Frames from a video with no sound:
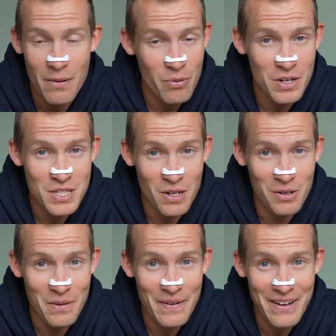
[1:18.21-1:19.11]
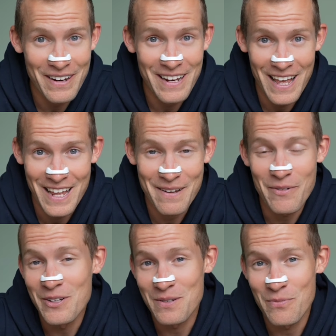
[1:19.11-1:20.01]
pretty stoked about it and I'm
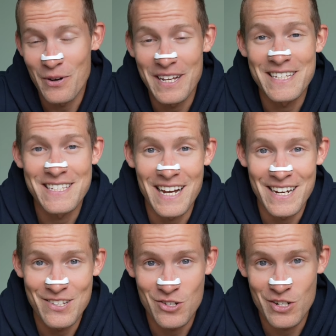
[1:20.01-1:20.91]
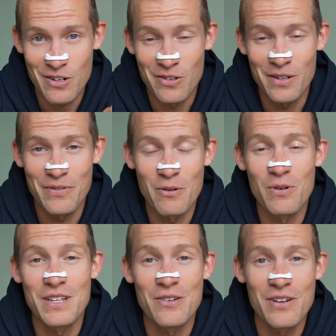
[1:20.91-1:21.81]
also pretty excited to share all of it
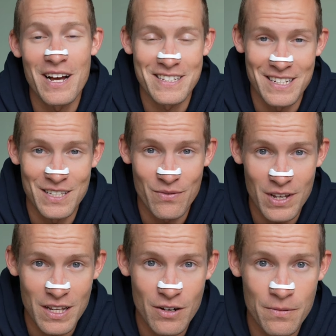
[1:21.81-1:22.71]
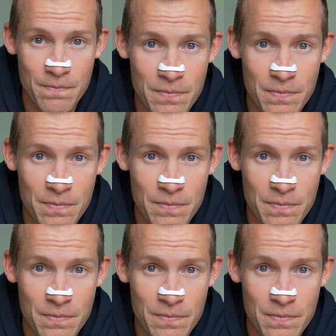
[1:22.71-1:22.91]
with you guys in this video.